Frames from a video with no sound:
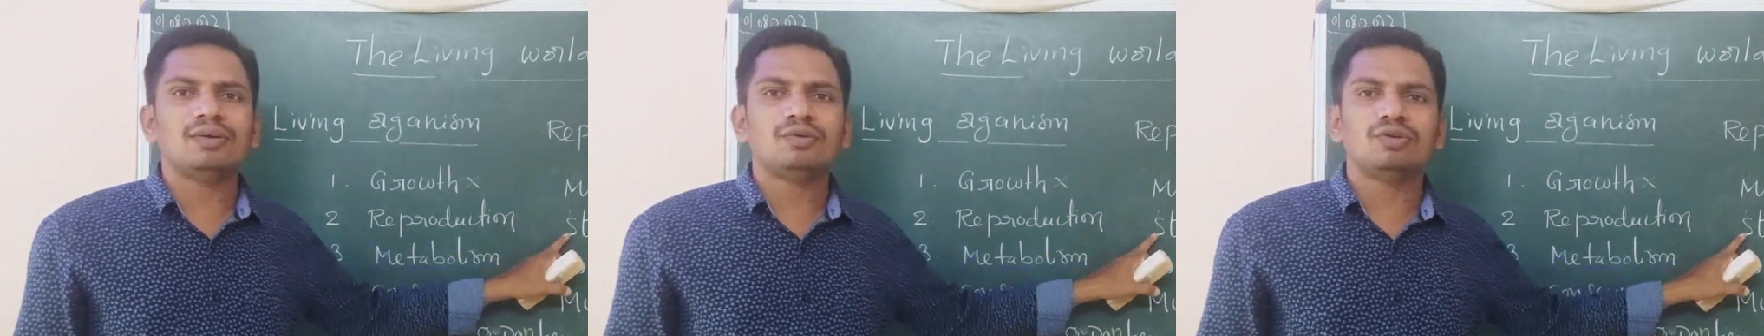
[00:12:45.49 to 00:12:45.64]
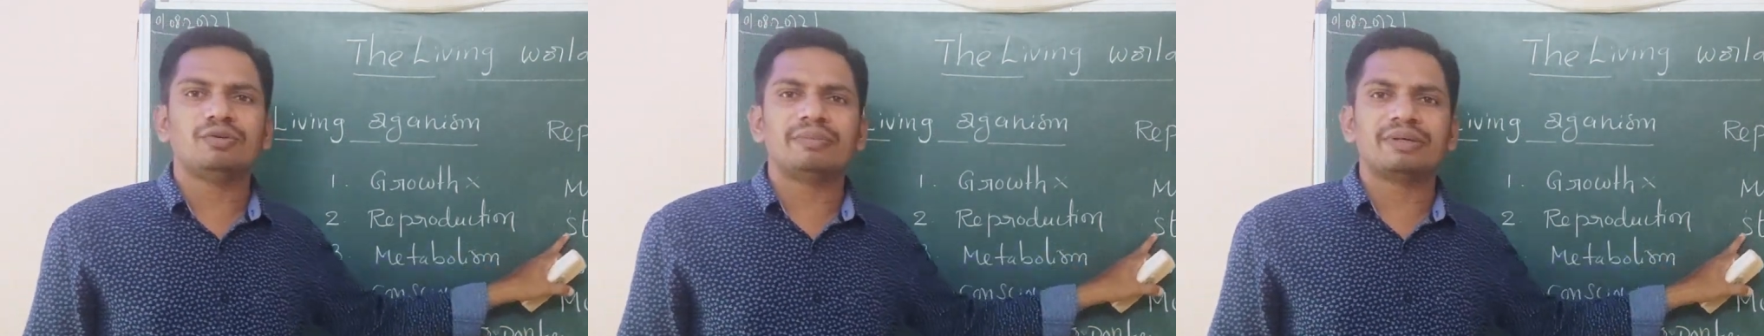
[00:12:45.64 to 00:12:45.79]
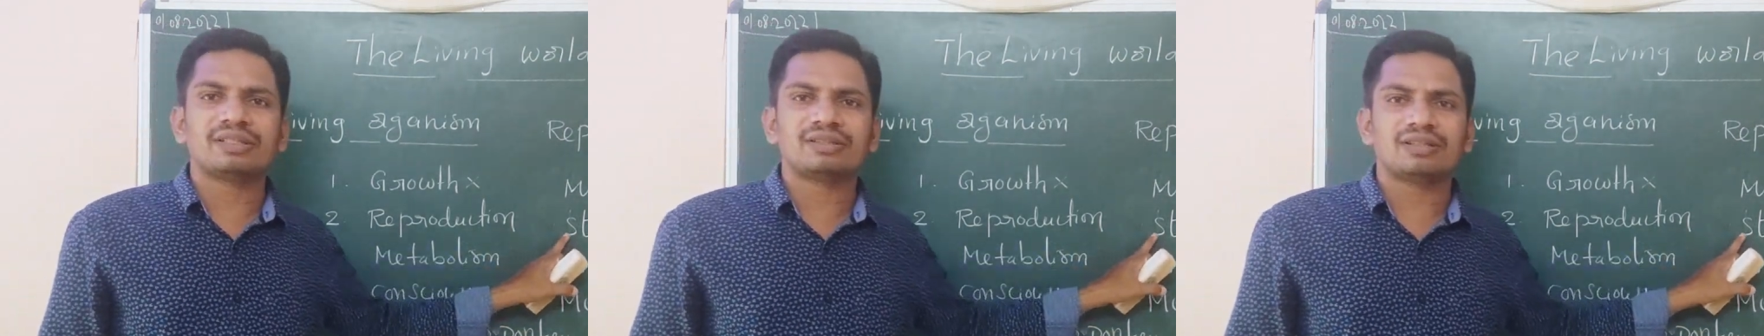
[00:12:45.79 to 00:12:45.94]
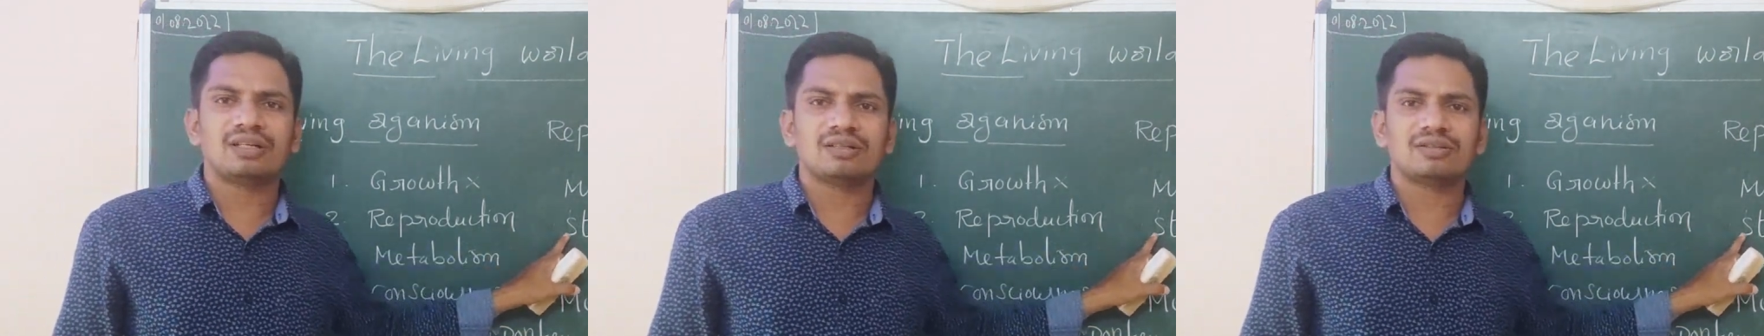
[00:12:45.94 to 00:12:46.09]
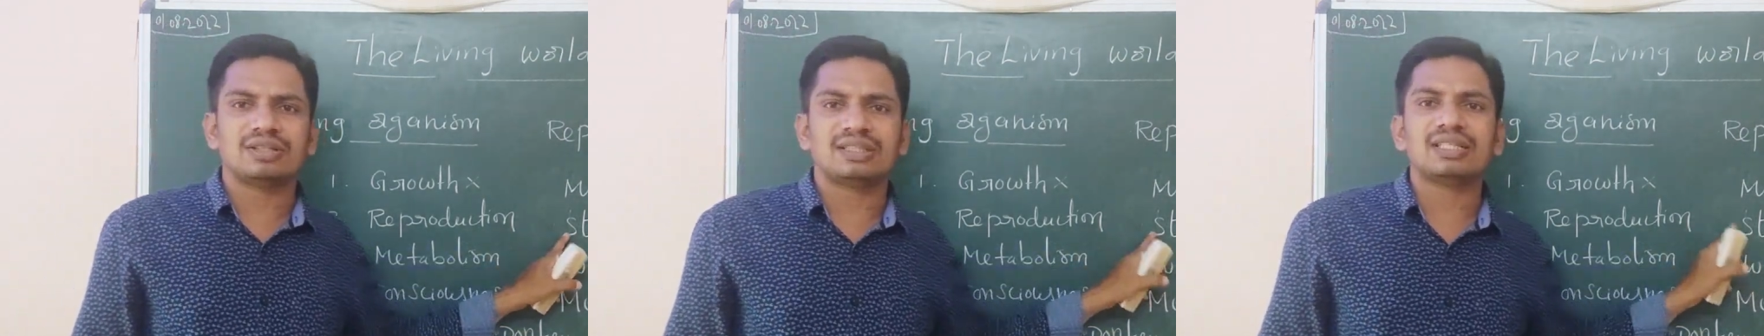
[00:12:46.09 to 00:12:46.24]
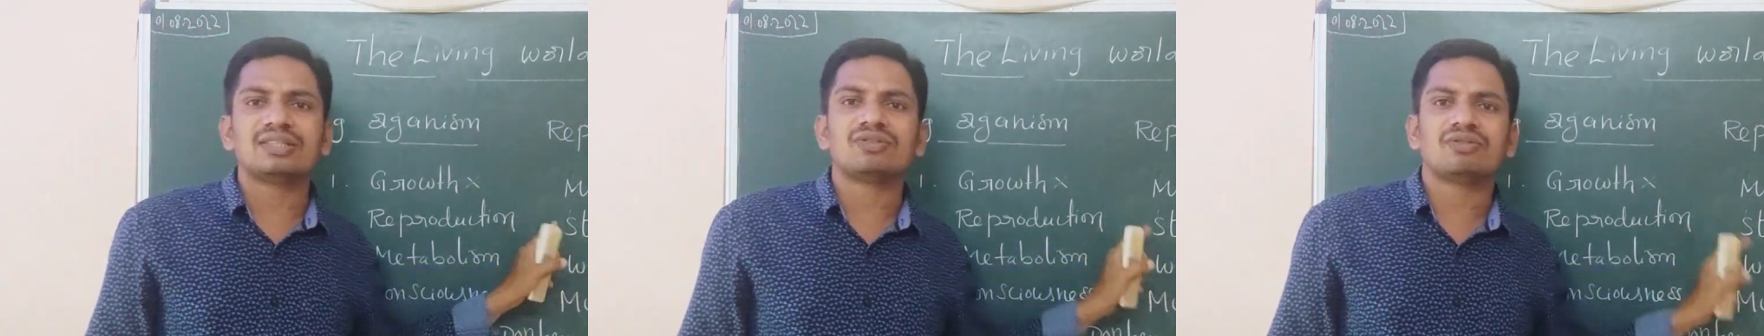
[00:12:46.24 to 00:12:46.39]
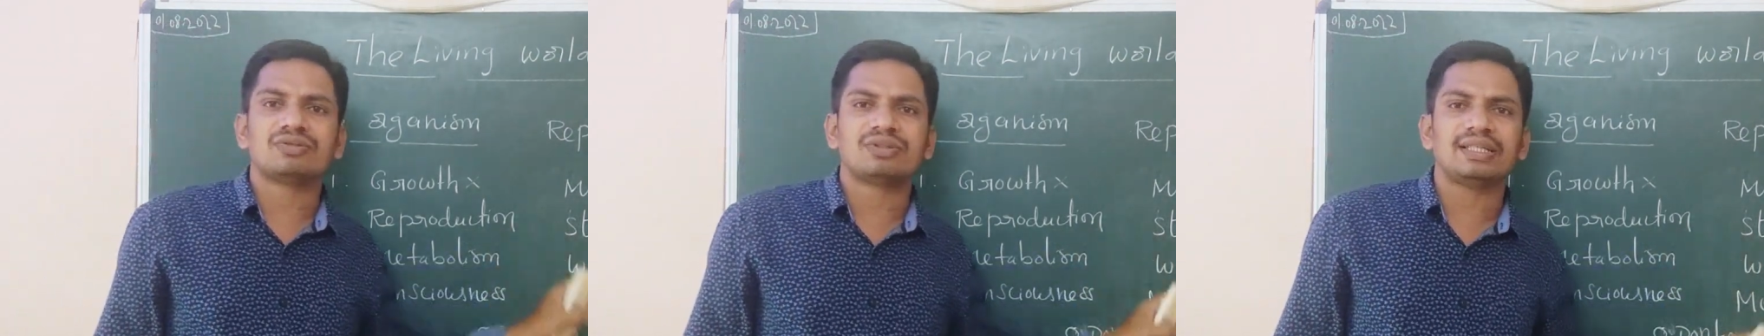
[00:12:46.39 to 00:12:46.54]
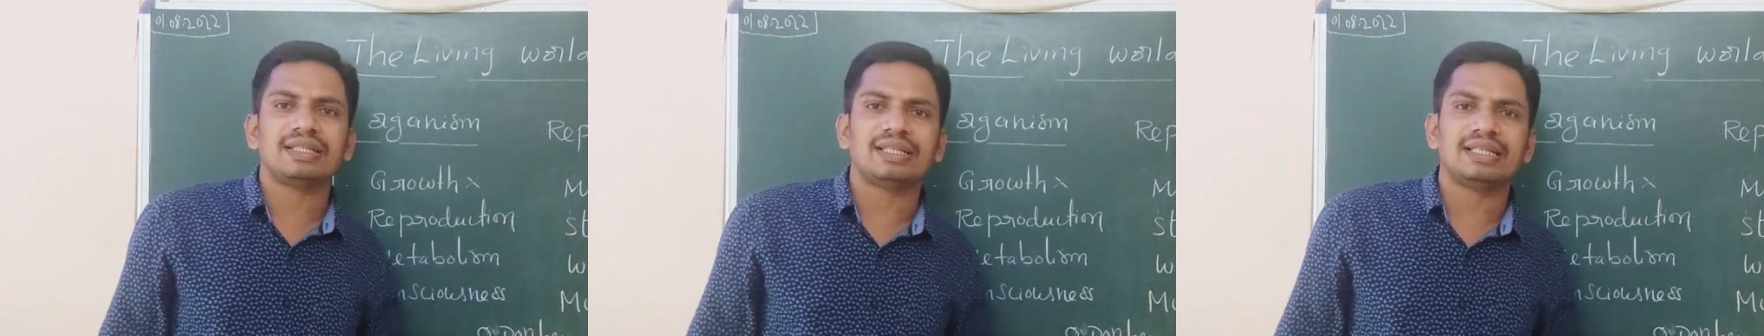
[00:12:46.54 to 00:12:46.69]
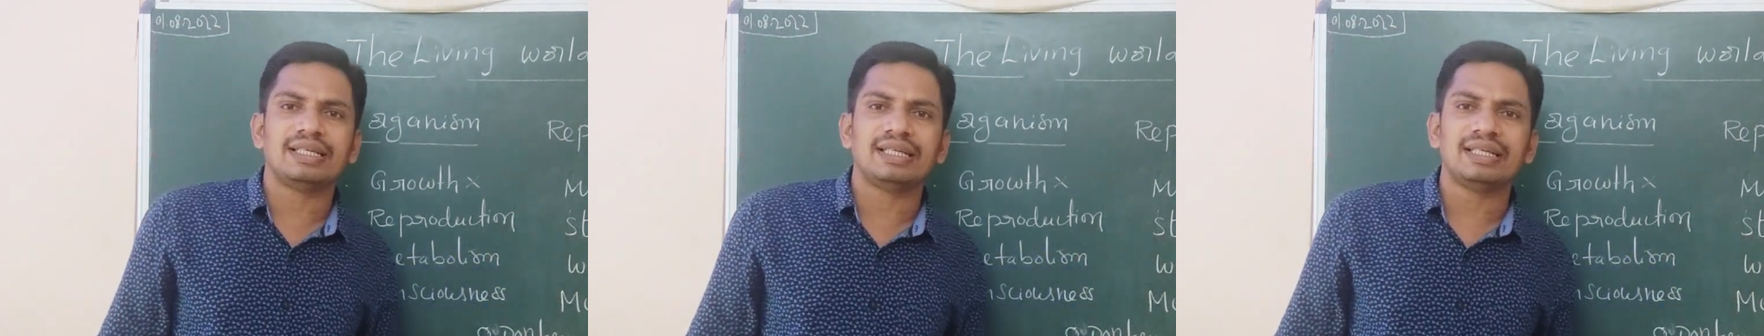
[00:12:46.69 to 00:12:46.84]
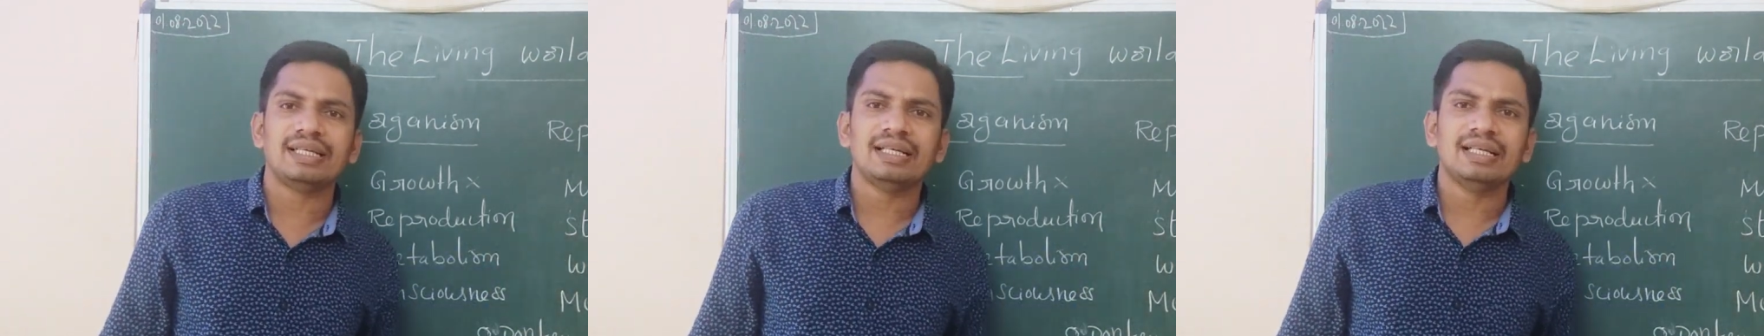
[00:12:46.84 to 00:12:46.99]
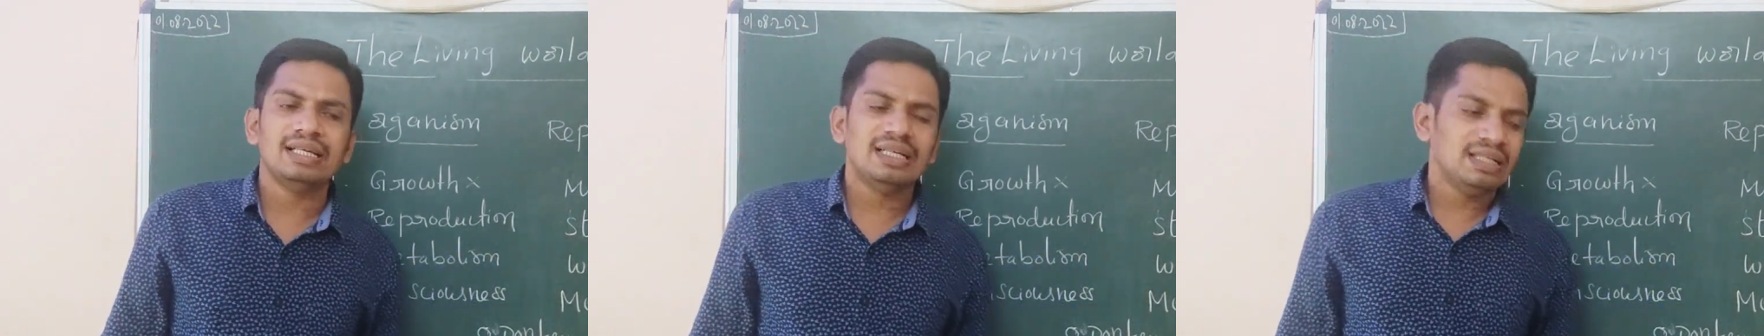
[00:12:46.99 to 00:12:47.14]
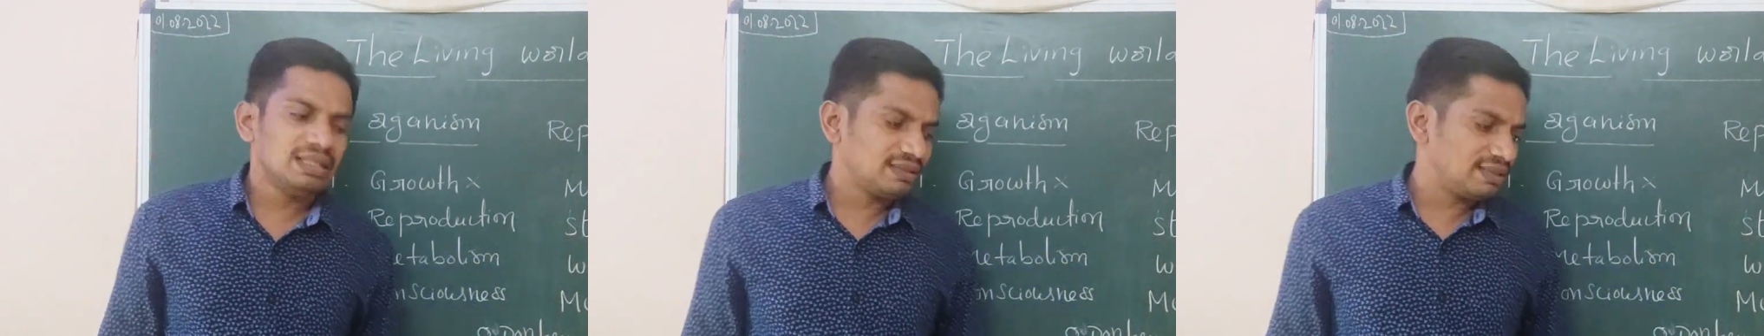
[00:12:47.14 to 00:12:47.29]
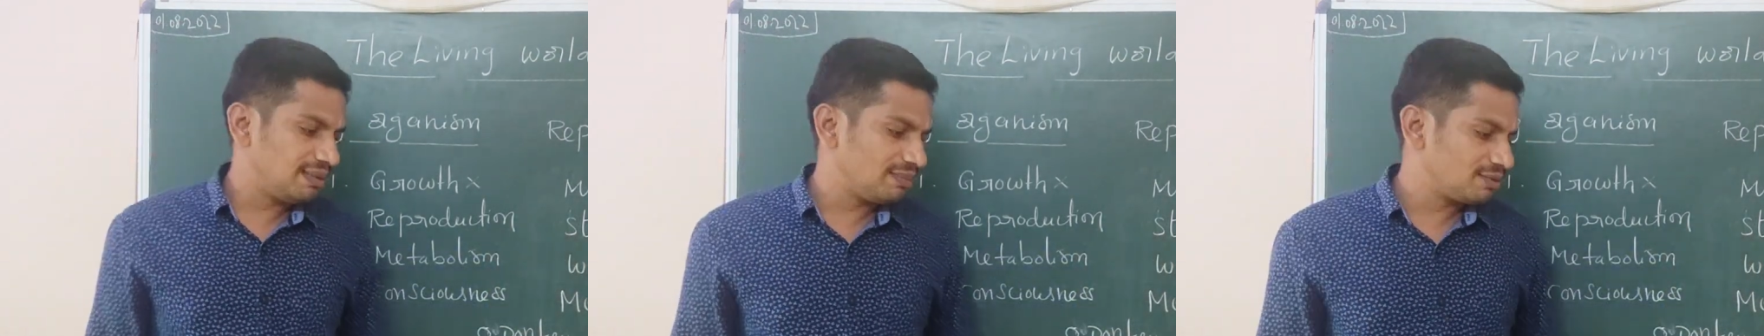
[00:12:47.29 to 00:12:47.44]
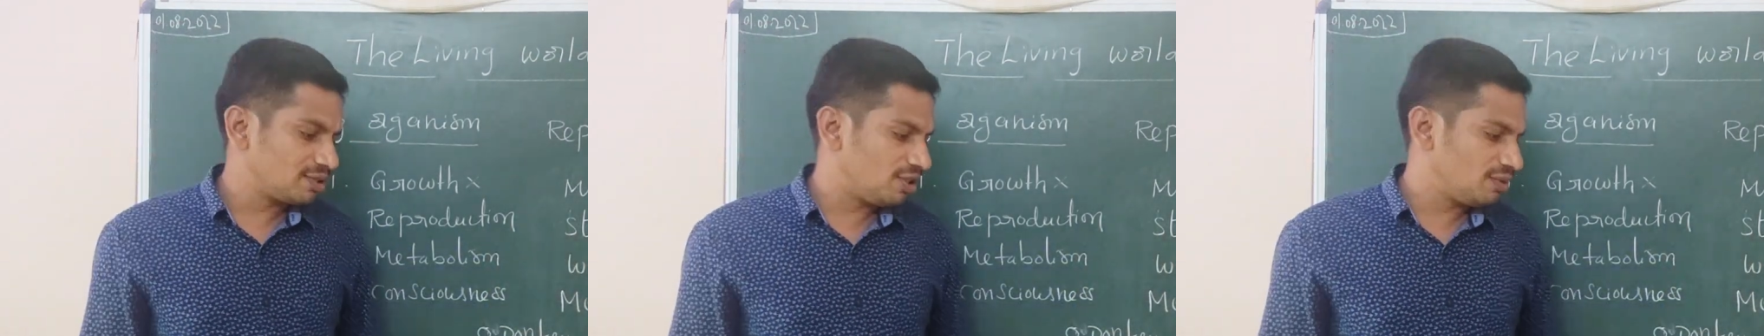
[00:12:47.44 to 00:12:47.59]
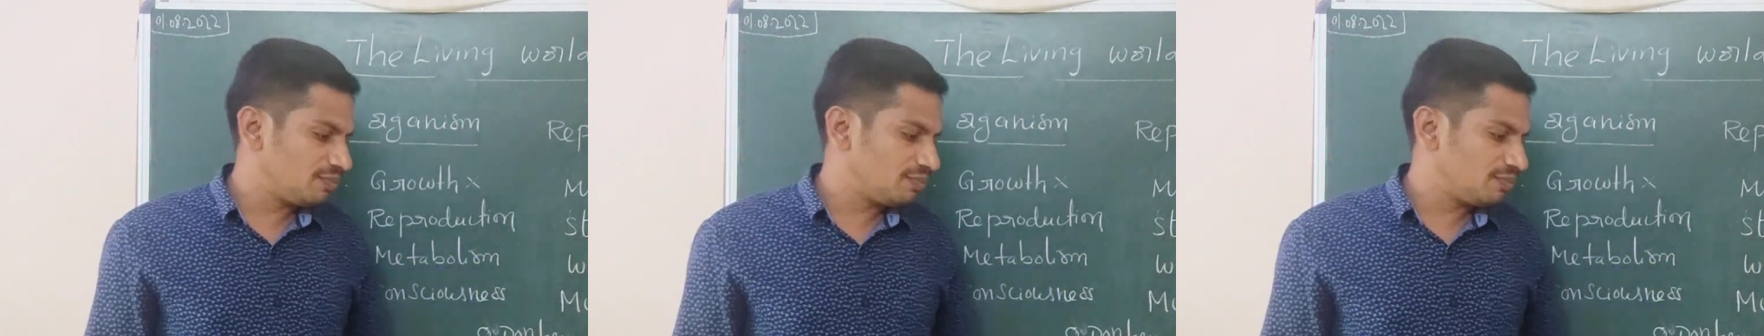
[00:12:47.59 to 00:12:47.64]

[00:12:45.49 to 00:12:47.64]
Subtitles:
humans also in the society, some